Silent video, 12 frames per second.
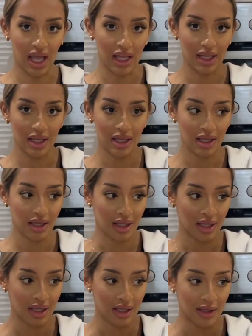Rice and
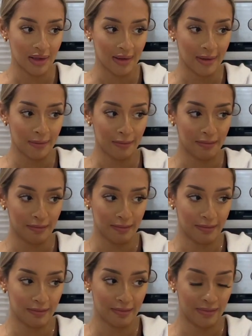peas and your
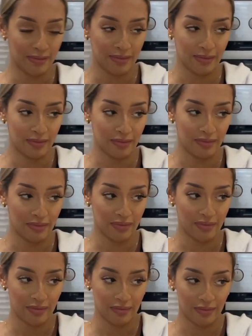plantain. You fry
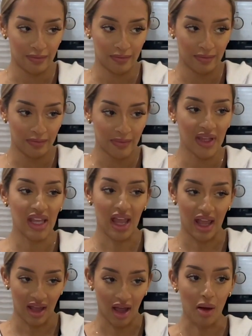that later.
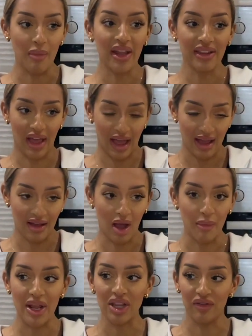Yeah, I'll make that.
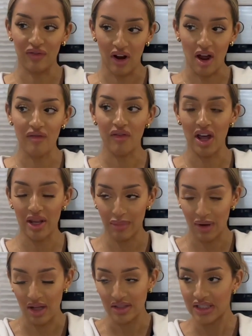I'll fry the
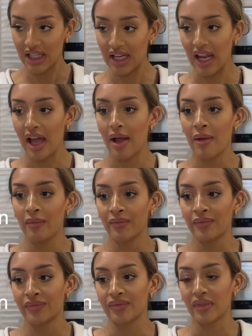plantain.
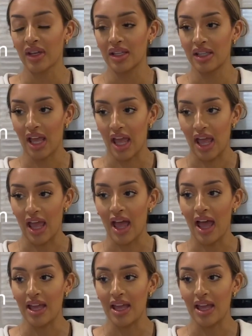Yeah.